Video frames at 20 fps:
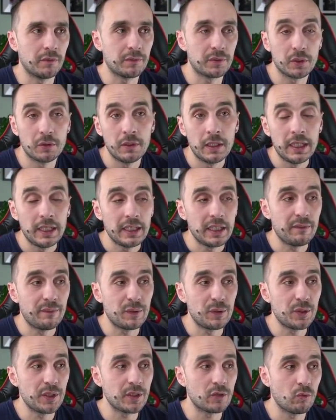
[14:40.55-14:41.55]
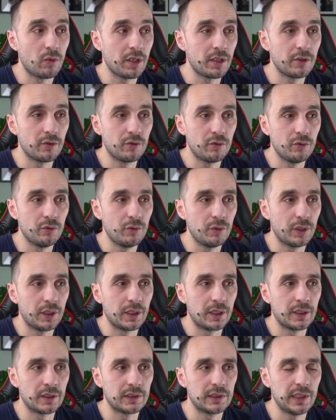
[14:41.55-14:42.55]
So if you just want to do
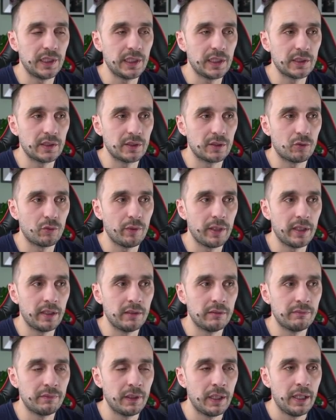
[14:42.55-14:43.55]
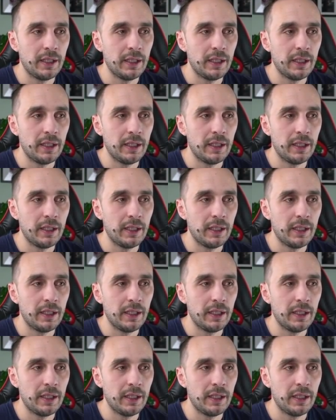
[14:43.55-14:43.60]
6, 12